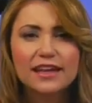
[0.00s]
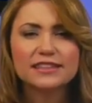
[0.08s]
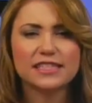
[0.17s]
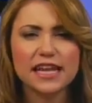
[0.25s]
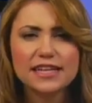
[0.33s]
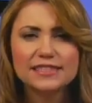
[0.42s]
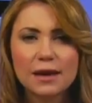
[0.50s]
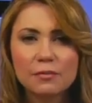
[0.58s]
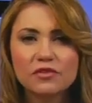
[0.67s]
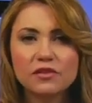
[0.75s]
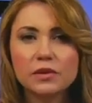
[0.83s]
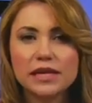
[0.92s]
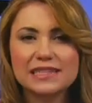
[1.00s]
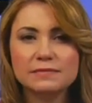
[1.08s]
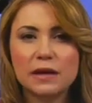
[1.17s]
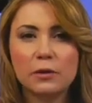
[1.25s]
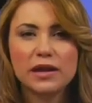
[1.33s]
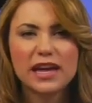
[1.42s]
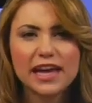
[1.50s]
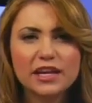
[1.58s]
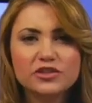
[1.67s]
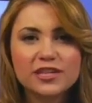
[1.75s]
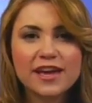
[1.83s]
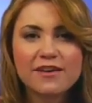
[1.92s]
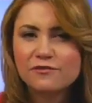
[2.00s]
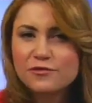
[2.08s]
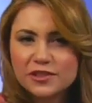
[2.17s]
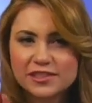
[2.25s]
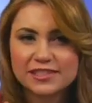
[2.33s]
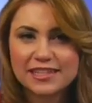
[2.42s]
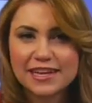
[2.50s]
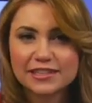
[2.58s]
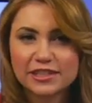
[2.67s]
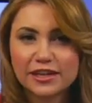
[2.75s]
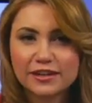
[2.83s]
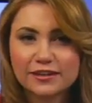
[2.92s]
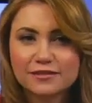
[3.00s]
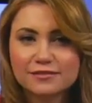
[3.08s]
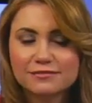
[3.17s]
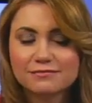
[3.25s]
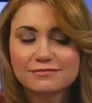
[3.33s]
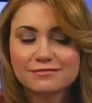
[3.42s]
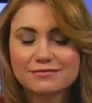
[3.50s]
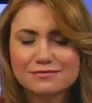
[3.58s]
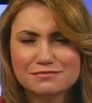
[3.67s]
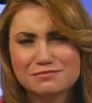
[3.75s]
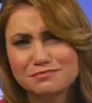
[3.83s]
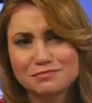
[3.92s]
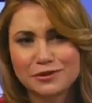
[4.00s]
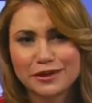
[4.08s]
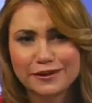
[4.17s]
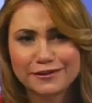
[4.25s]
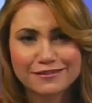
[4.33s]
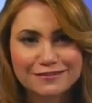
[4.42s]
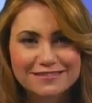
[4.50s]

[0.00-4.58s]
Today's episode is about inkjet versus laser printers.